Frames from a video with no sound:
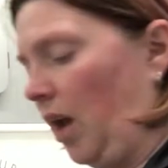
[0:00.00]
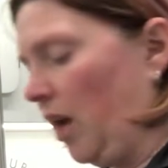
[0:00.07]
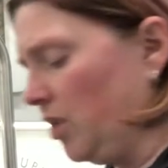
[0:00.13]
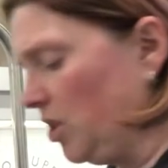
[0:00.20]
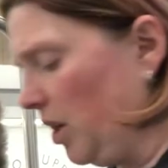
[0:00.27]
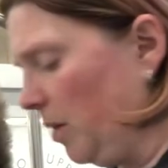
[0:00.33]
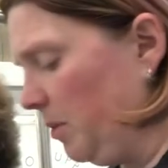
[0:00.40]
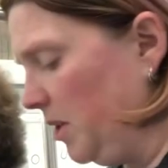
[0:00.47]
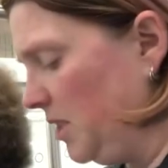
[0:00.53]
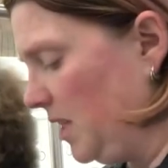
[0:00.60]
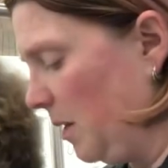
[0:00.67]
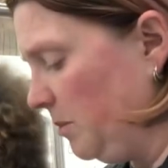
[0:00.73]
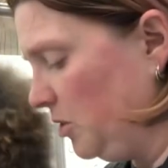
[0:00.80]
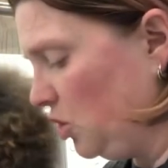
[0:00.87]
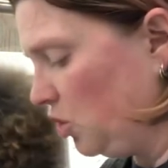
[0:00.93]
actually I'm going to
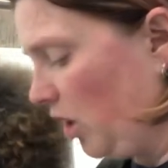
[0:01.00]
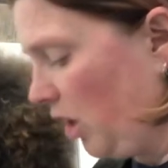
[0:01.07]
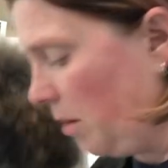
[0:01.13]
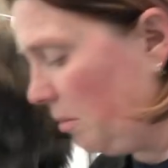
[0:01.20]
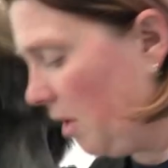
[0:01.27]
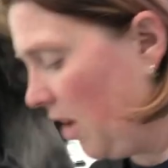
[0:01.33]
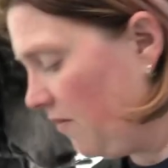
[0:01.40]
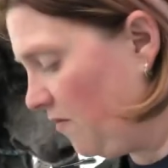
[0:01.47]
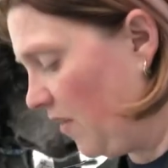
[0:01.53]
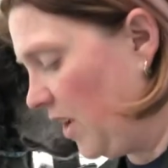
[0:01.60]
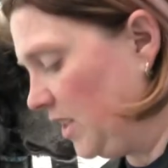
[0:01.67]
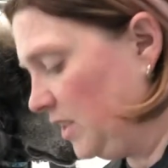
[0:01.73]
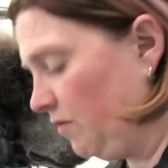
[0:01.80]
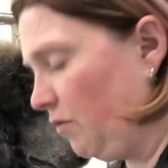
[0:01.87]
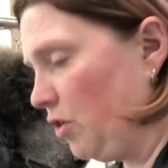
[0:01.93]
demonstrate on my
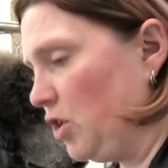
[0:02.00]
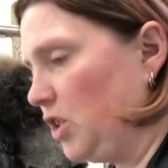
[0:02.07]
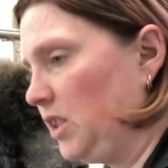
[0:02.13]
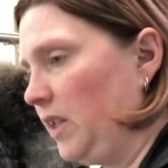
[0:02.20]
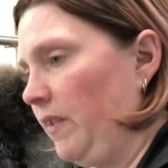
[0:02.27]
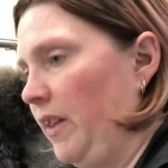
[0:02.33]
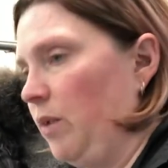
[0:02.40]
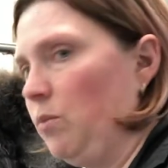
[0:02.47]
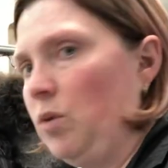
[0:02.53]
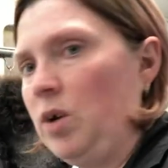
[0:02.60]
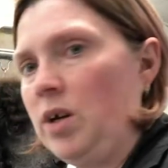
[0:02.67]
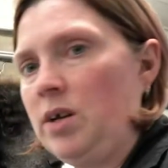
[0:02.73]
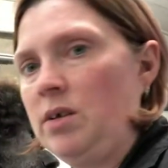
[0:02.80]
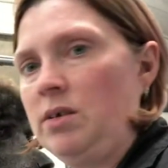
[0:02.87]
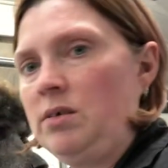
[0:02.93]
face first and then
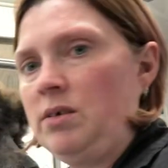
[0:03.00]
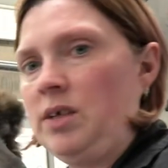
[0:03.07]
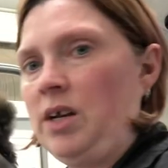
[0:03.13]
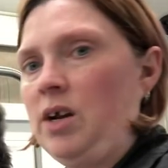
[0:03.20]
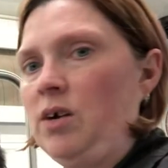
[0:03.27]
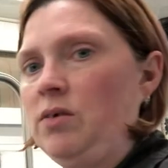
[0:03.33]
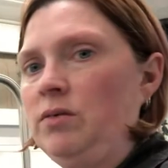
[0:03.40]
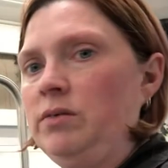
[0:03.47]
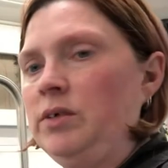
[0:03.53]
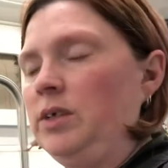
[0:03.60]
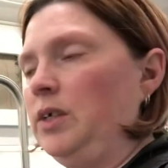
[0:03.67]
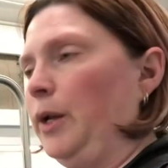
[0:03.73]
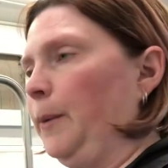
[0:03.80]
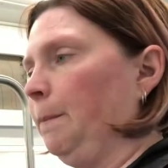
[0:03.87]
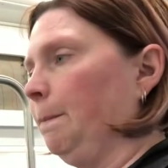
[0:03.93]
we'll, you know,
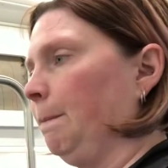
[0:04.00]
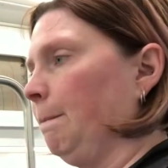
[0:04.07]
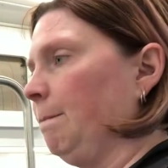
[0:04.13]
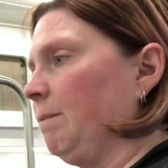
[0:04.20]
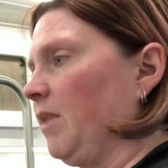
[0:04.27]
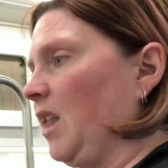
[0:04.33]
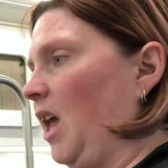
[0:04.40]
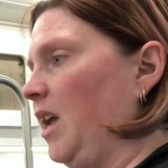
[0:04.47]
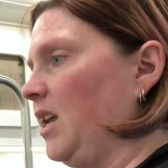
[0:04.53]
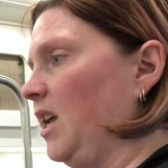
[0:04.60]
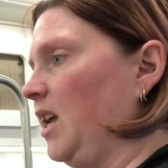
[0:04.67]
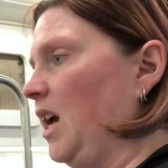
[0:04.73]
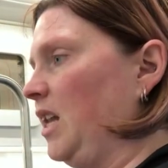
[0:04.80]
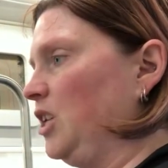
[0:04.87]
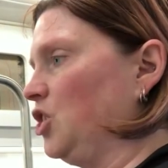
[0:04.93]
I can
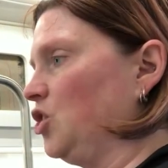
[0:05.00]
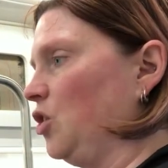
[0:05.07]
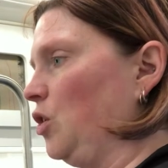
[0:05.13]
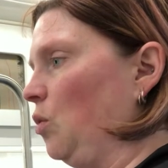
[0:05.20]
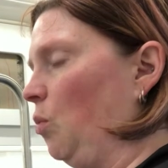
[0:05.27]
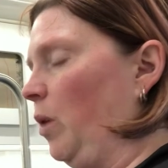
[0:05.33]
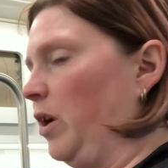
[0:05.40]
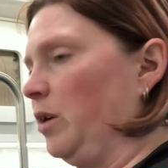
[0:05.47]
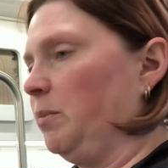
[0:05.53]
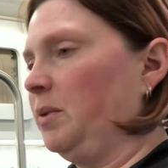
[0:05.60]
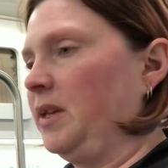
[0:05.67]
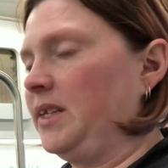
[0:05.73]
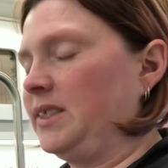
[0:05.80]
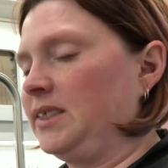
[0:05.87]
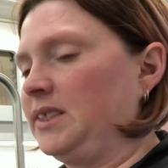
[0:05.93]
kind of show you where to
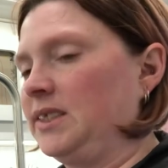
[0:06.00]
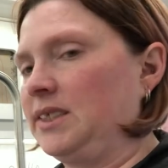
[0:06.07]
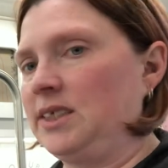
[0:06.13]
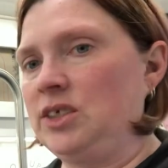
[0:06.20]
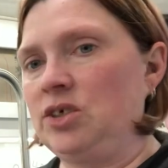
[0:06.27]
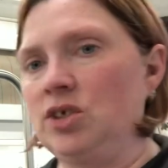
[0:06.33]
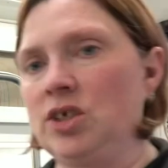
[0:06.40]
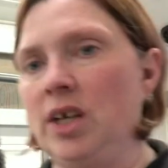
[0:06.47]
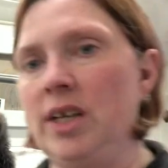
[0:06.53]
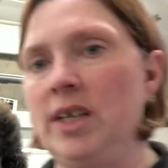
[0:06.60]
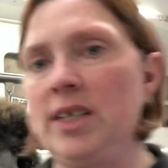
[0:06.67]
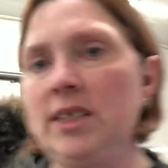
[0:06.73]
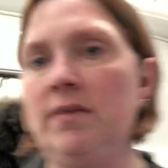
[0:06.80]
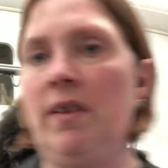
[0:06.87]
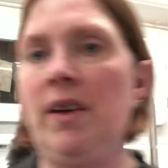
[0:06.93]
place the scissors on
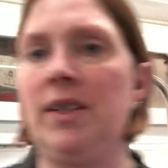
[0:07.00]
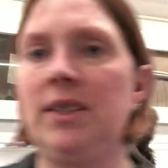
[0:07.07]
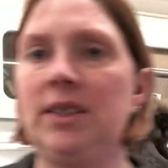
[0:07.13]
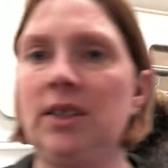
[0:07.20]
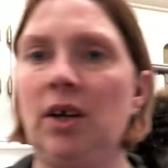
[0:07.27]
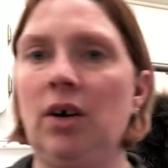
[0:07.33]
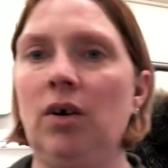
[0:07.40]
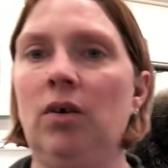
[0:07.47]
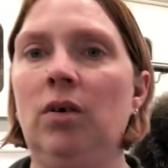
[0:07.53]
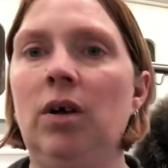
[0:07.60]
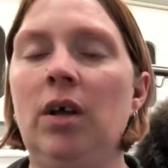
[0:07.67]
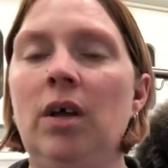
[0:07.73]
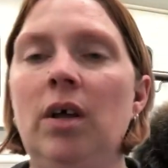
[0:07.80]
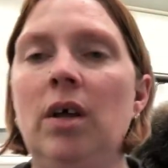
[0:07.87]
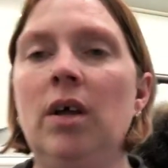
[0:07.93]
his face. So
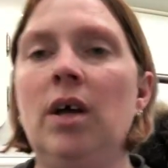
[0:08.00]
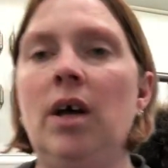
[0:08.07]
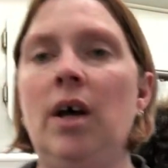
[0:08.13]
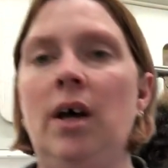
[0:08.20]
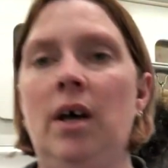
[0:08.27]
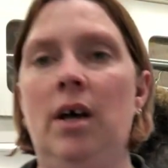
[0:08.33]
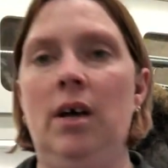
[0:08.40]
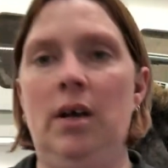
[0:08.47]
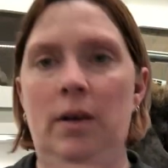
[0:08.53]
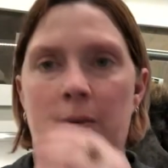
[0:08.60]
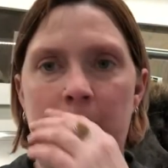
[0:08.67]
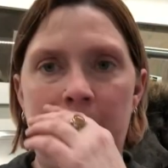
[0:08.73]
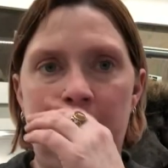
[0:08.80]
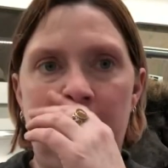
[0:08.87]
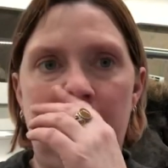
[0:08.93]
um,
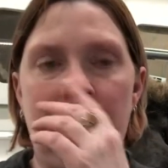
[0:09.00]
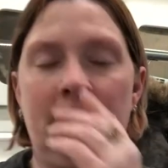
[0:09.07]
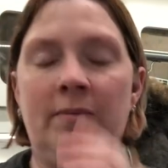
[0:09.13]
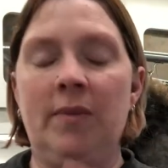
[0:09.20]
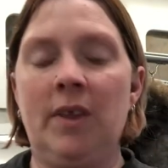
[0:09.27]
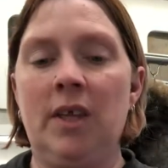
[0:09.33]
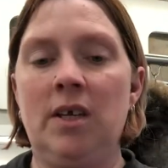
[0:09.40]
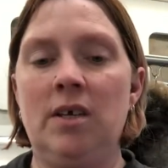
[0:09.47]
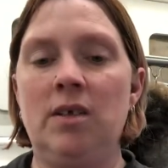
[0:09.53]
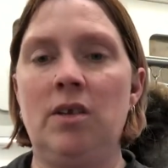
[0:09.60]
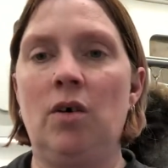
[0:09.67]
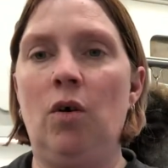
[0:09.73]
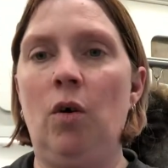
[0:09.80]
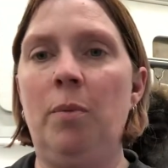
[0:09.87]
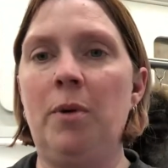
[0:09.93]
the
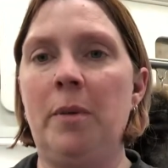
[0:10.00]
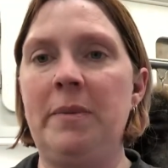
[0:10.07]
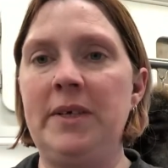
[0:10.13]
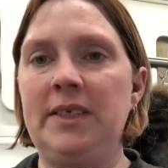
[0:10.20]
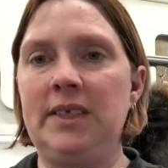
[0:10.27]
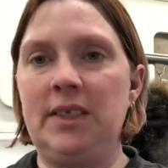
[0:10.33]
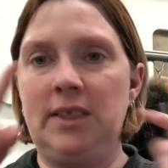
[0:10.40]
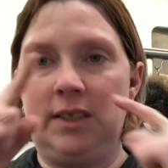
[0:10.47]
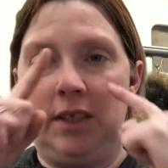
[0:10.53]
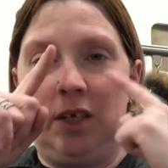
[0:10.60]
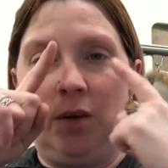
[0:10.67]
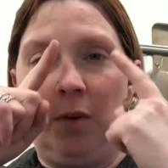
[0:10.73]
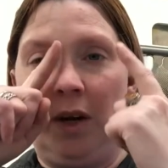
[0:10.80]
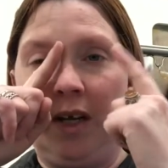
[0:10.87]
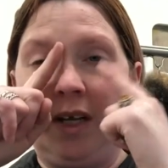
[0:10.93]
whole purpose is you
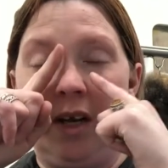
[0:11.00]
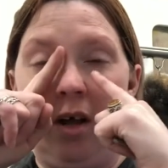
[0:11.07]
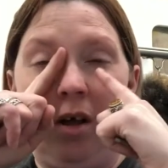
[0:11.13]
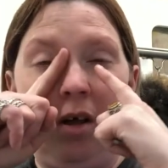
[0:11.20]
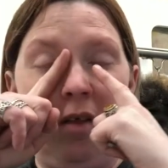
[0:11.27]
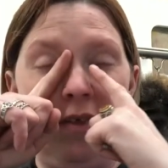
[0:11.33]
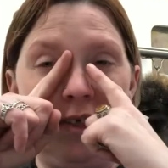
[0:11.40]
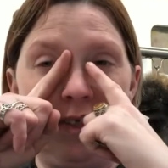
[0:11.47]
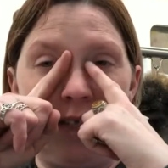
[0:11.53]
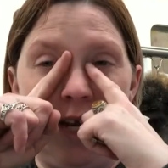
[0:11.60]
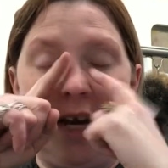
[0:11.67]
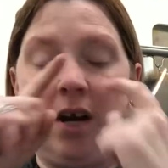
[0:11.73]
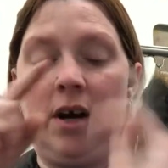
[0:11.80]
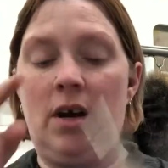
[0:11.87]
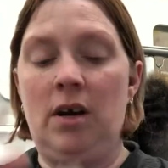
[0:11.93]
want to get all this
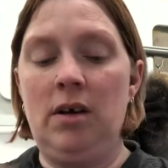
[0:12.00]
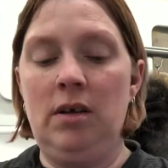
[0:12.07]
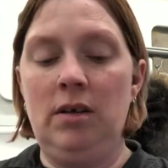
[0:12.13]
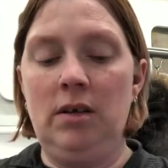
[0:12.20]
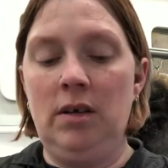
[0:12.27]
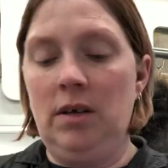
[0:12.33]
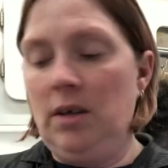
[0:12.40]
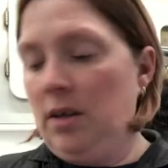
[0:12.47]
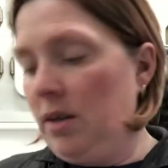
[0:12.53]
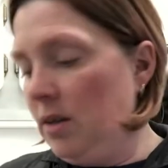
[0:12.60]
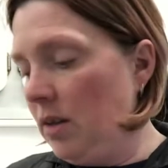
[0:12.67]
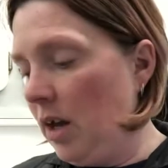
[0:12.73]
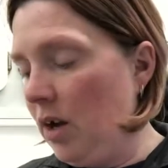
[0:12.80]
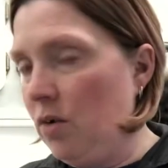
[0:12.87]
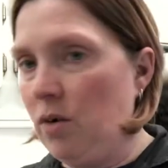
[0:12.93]
hair
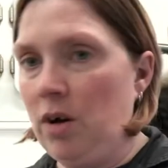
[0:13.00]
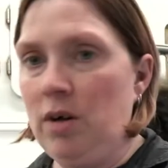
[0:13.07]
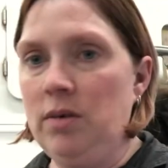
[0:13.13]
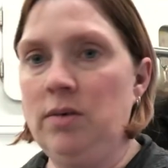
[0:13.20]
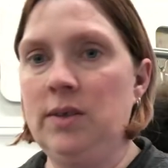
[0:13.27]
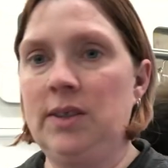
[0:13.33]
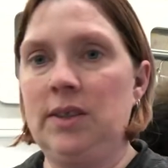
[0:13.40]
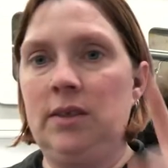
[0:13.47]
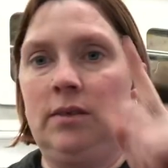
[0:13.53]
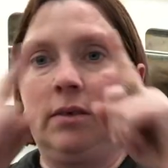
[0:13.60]
that grows